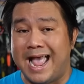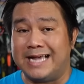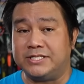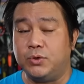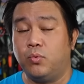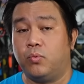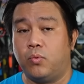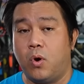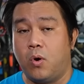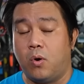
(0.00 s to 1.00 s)
as you
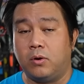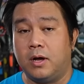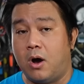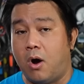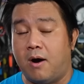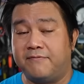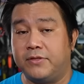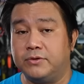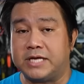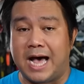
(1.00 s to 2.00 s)
roll off
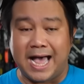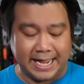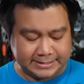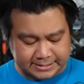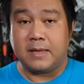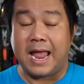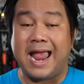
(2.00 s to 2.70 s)
those highs.